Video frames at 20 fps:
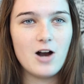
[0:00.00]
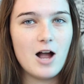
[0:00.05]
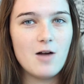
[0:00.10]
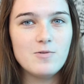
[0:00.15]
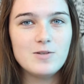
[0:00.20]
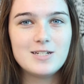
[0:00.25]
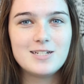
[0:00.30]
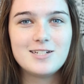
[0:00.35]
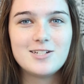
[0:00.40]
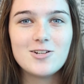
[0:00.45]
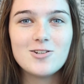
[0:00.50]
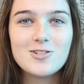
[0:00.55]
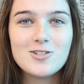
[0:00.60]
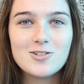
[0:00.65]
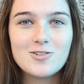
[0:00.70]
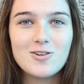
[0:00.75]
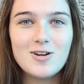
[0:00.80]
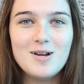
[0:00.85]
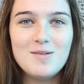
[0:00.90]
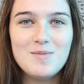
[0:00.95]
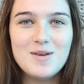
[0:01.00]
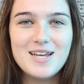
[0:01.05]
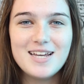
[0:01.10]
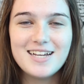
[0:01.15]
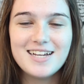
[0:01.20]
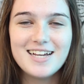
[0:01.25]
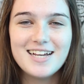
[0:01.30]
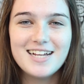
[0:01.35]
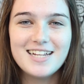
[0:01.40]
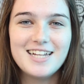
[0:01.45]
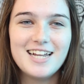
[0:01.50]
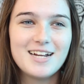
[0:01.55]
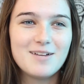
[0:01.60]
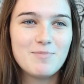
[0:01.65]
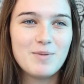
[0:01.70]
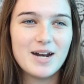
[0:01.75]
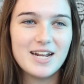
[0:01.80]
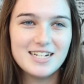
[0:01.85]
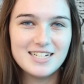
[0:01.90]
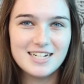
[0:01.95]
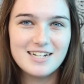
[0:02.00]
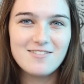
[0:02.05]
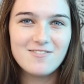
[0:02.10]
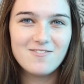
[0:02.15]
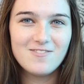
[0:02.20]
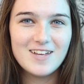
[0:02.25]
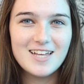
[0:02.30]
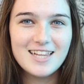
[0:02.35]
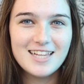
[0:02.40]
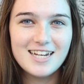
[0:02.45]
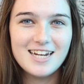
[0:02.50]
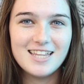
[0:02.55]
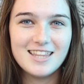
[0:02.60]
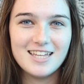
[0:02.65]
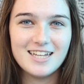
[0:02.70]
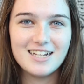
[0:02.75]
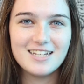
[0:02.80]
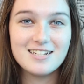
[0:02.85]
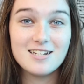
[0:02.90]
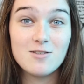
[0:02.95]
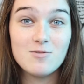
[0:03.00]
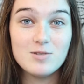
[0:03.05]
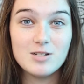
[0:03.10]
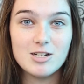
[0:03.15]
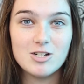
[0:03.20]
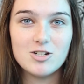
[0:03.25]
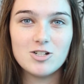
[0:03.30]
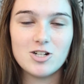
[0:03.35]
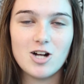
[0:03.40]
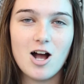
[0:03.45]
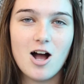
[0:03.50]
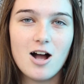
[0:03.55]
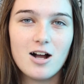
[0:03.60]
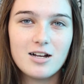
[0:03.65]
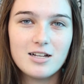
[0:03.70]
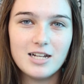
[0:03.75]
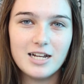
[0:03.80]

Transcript: I was still screaming, like, but I didn't feel anything because I was in shock.